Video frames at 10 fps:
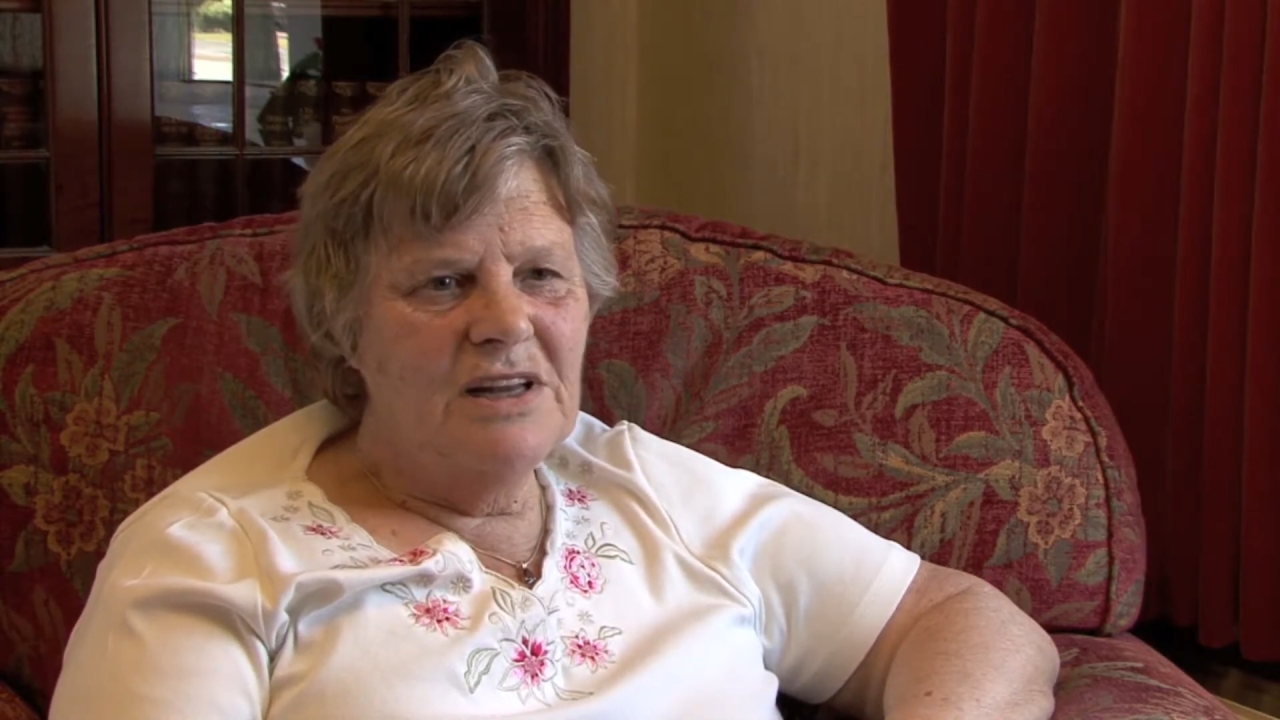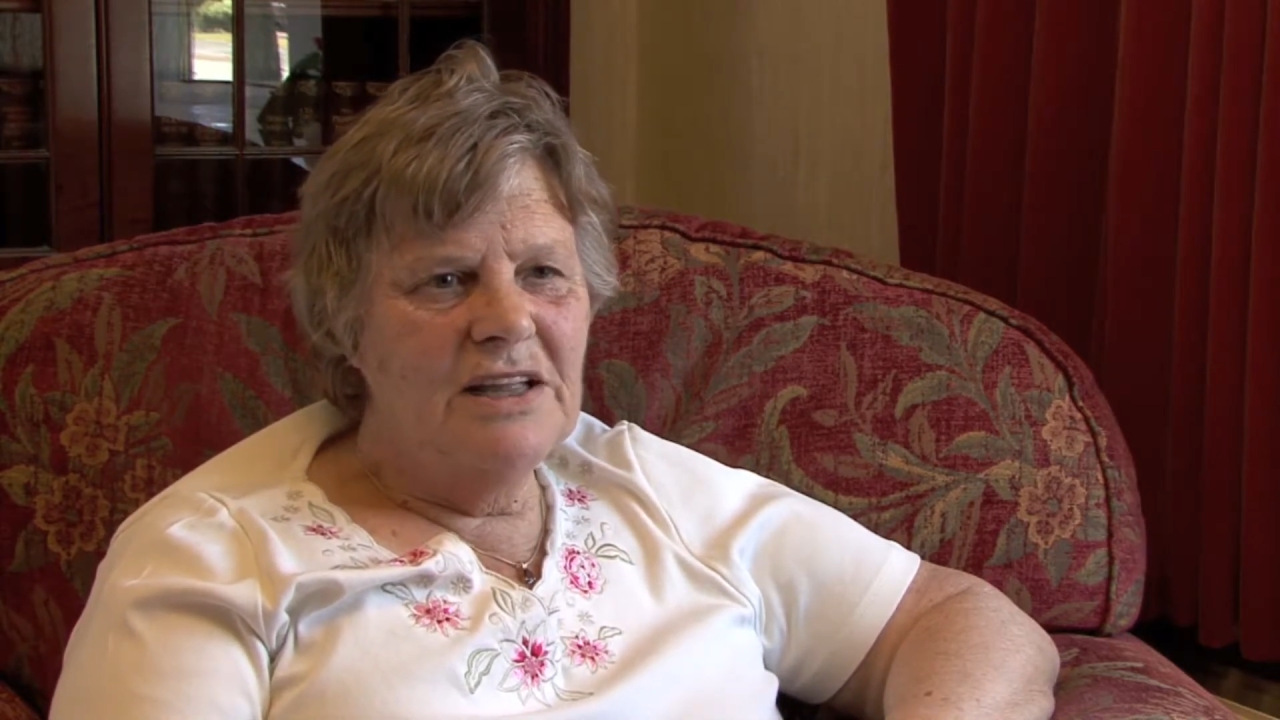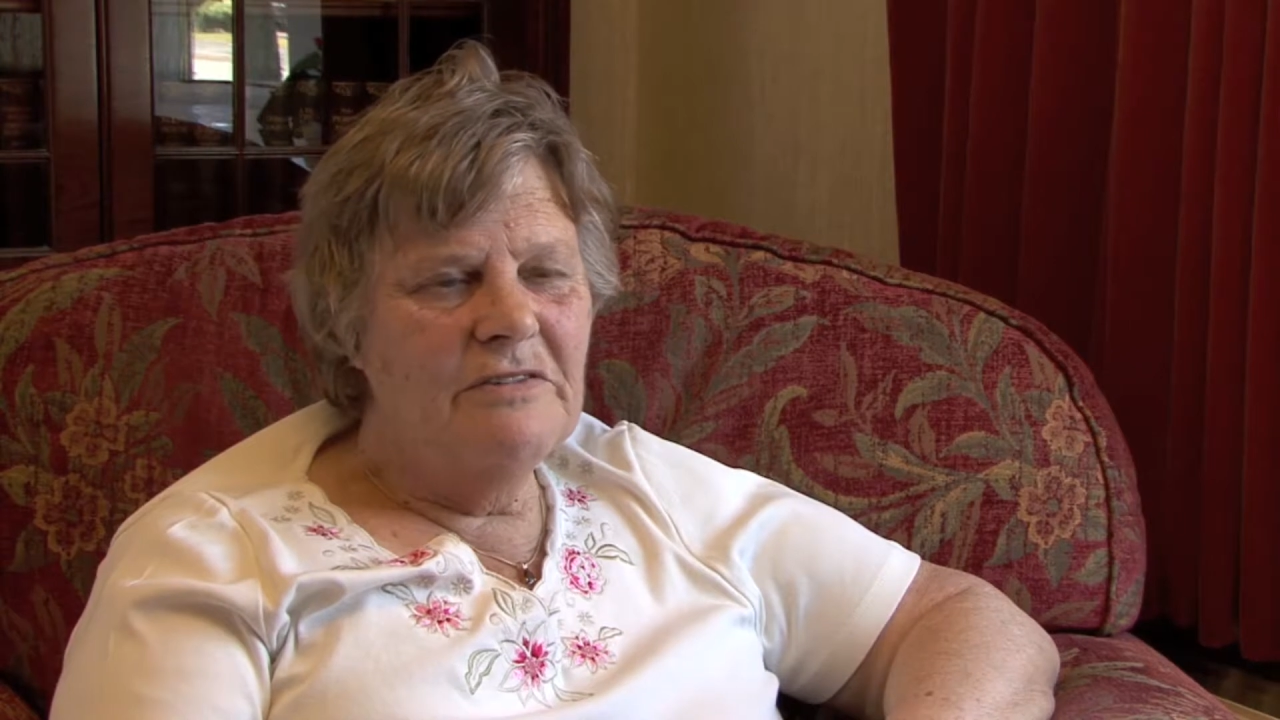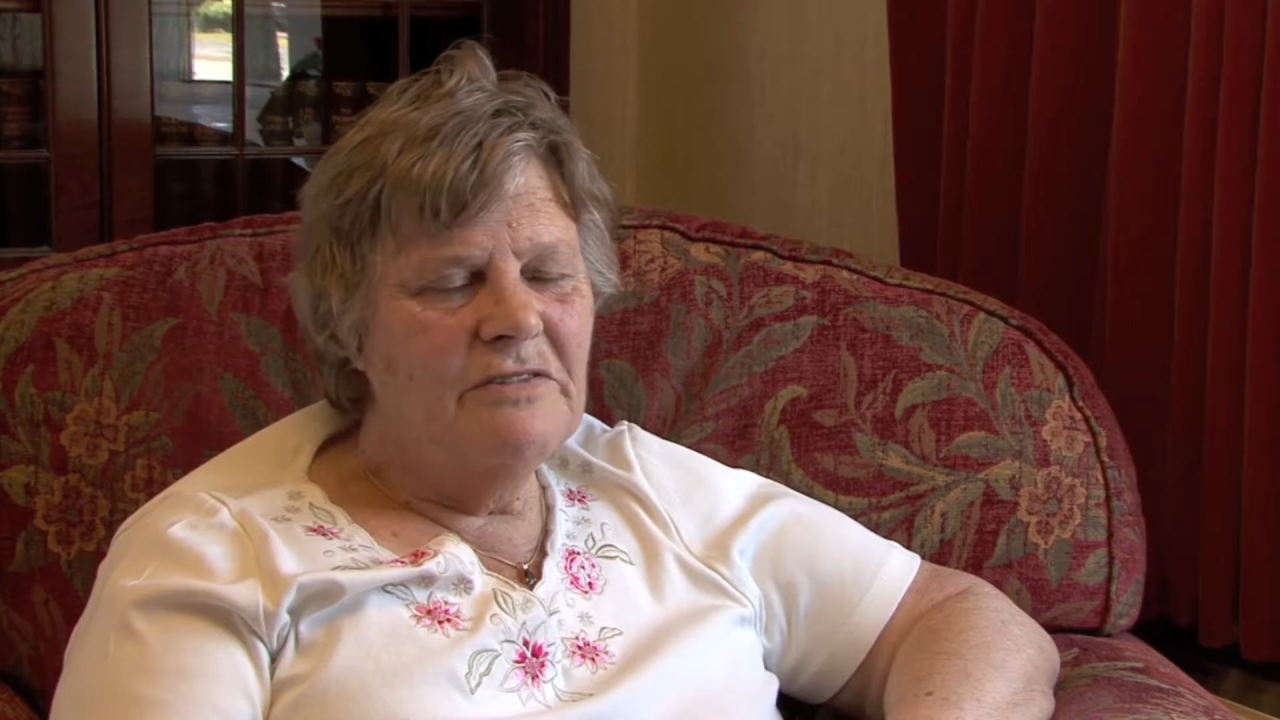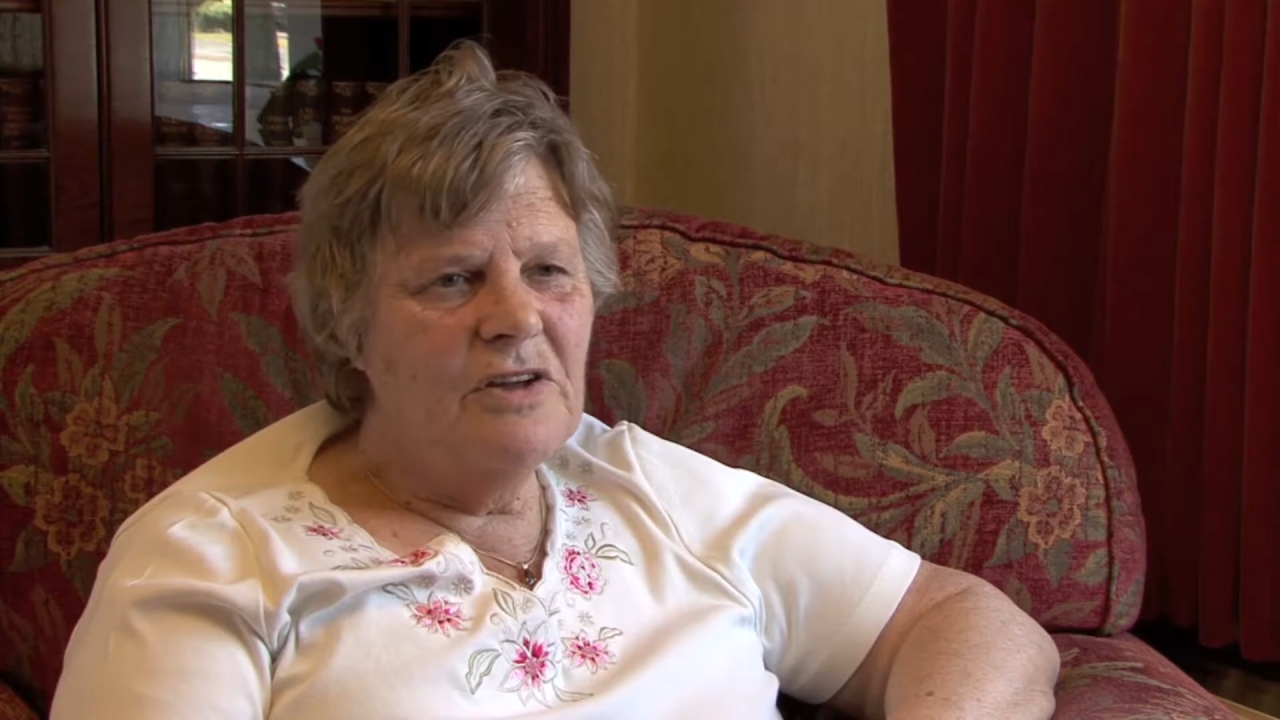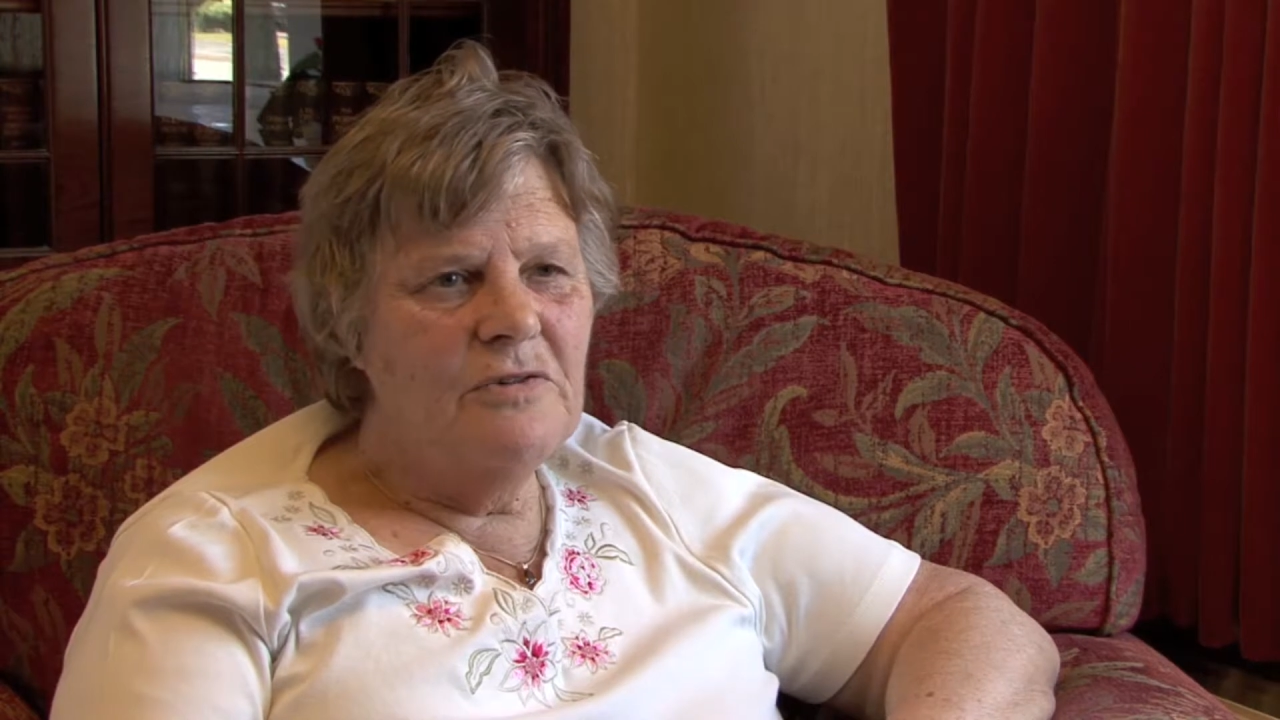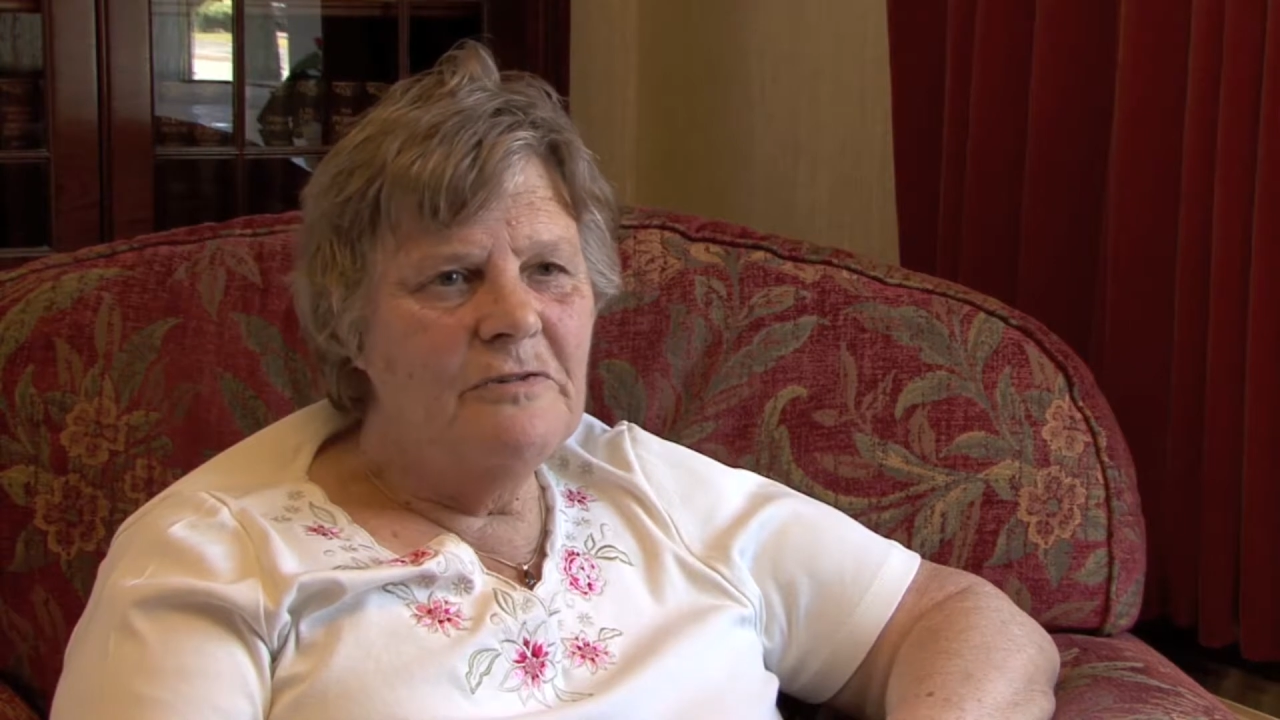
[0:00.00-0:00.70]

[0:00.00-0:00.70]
Lingfo